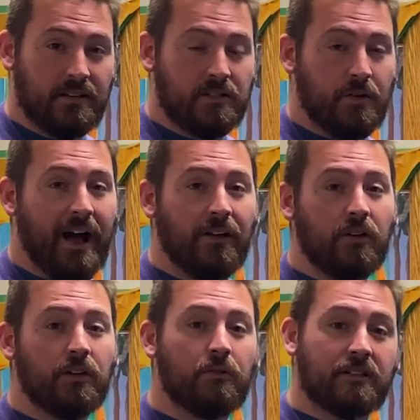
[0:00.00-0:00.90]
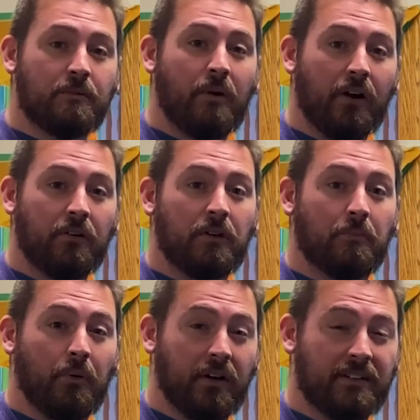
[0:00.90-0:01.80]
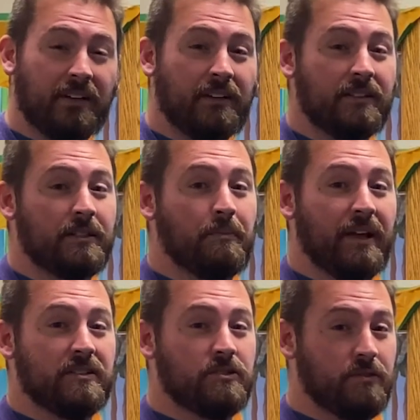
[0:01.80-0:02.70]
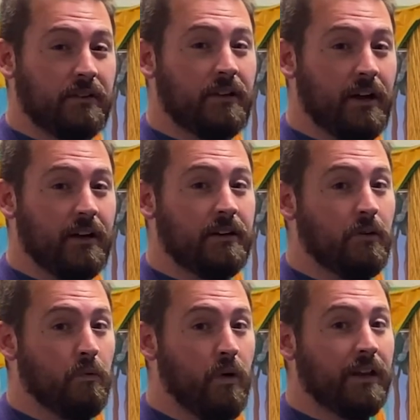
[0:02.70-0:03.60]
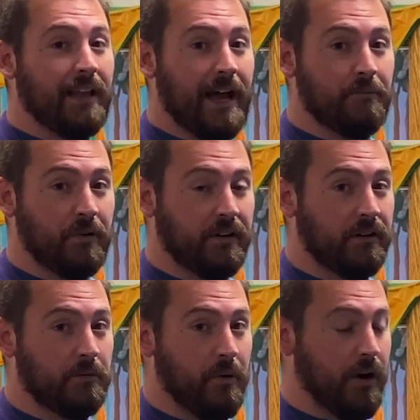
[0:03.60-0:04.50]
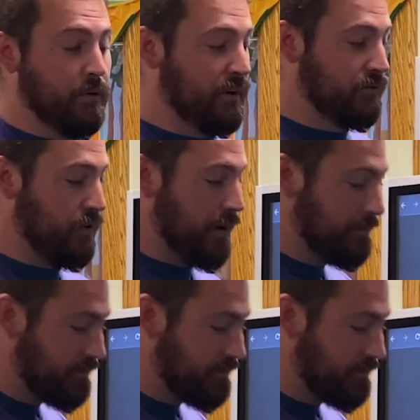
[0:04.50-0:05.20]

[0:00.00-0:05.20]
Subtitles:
So how long you get to borrow your book depends strictly on what library you're borrowing from.